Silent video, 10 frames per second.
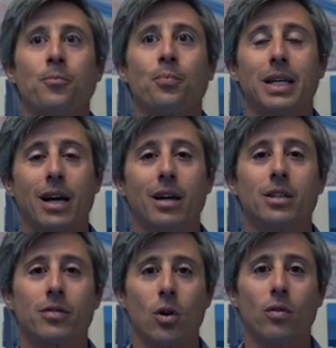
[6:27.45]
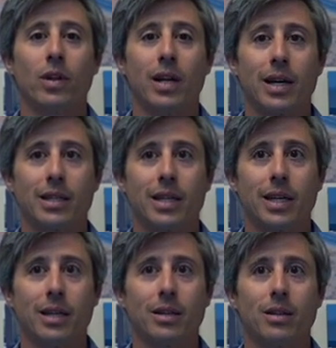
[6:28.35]
because of
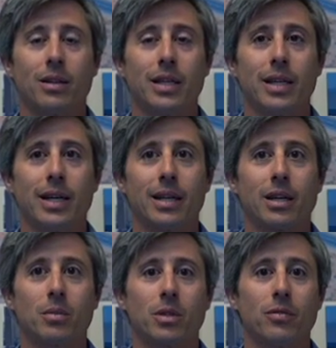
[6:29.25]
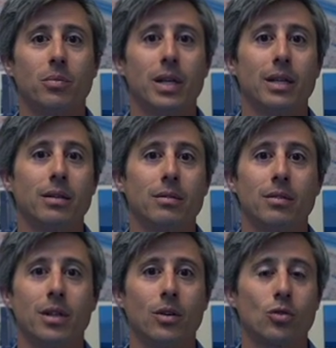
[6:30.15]
COVID-19, the incomes have been
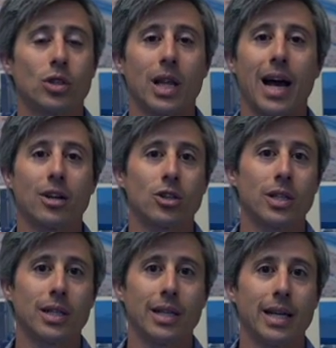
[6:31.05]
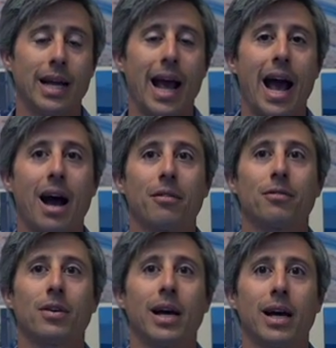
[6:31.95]
slashed in
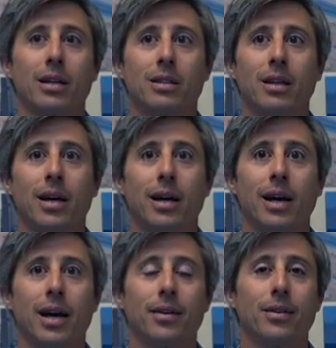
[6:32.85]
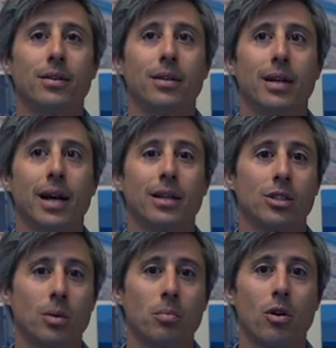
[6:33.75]
half at
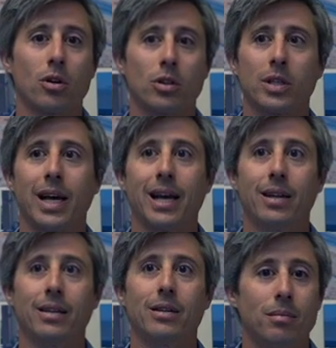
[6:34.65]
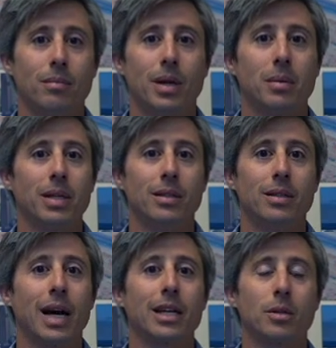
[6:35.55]
some parks, and maybe
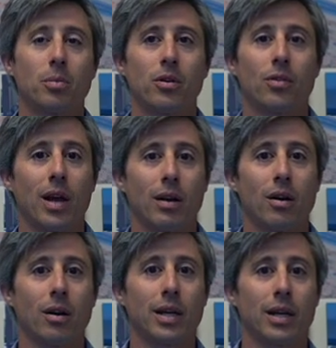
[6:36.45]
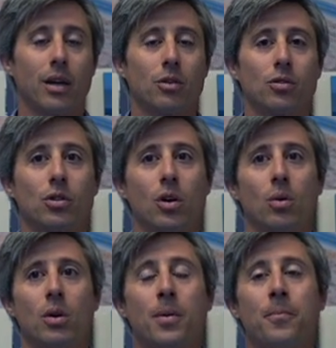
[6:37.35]
90% in others. So